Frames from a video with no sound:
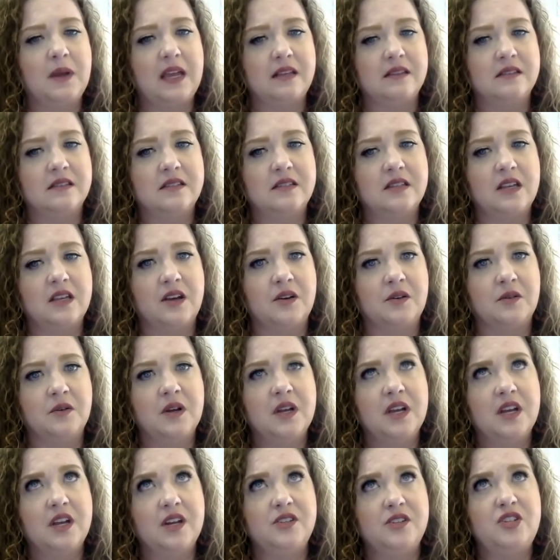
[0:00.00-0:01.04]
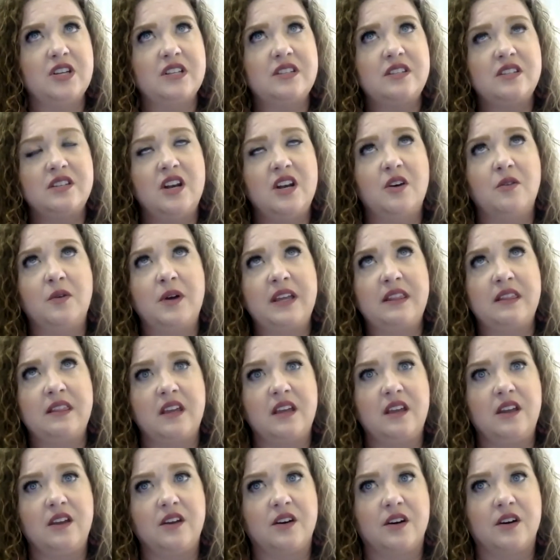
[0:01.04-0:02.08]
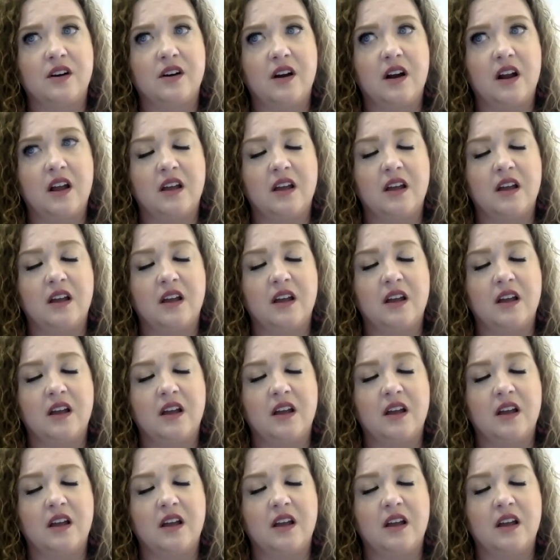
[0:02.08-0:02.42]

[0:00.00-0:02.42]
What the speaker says: And so just knowing that you're